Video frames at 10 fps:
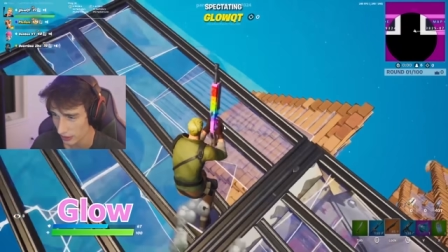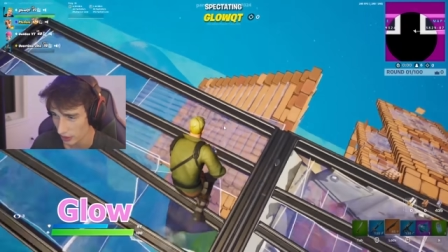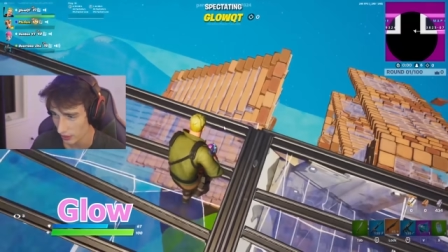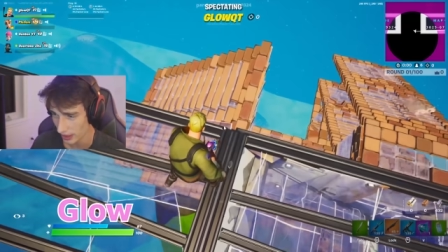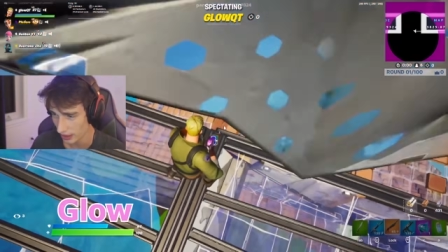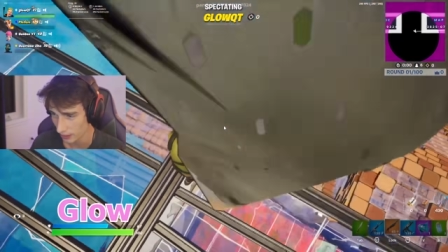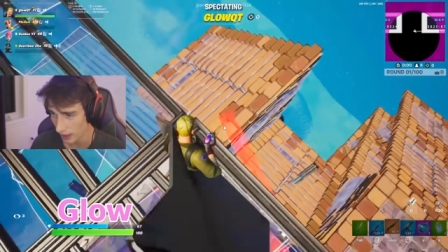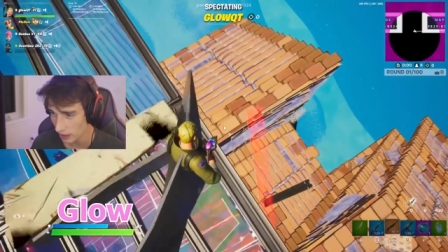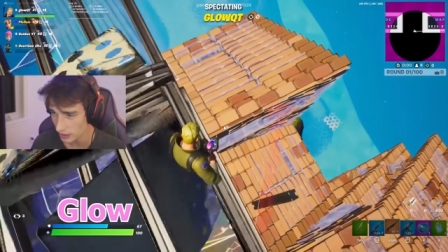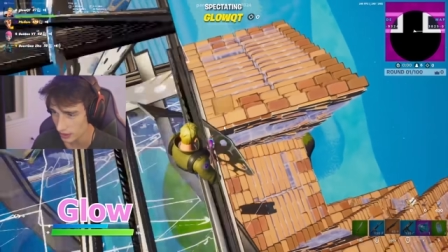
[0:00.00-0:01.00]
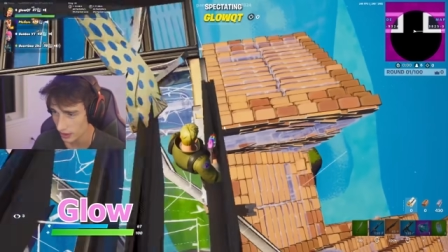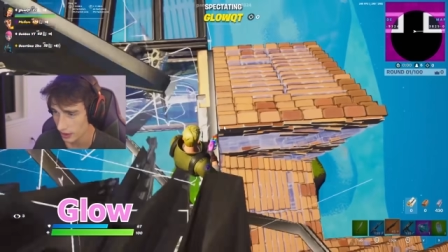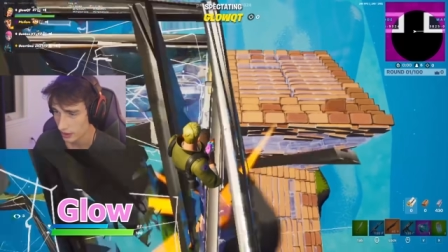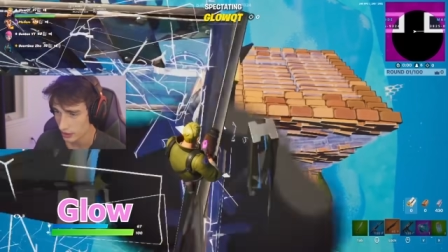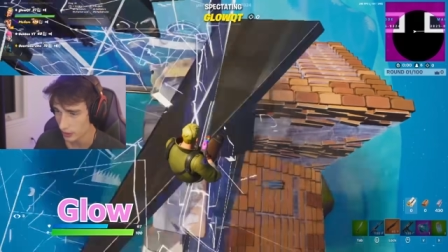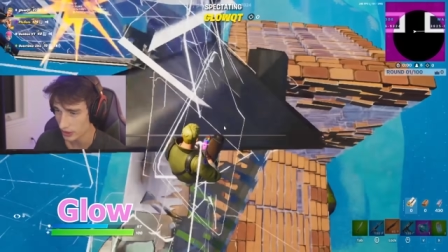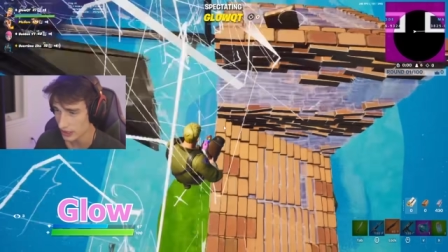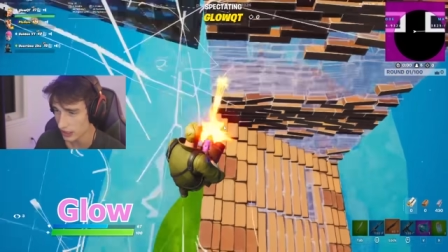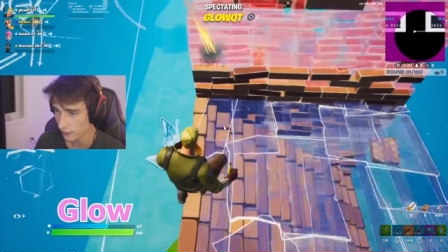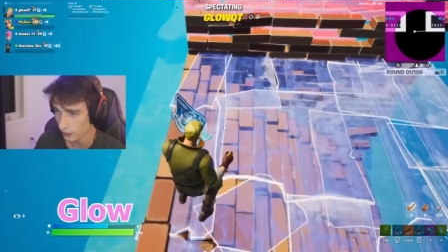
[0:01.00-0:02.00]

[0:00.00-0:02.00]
low getting around. Do you want to okay. take it for...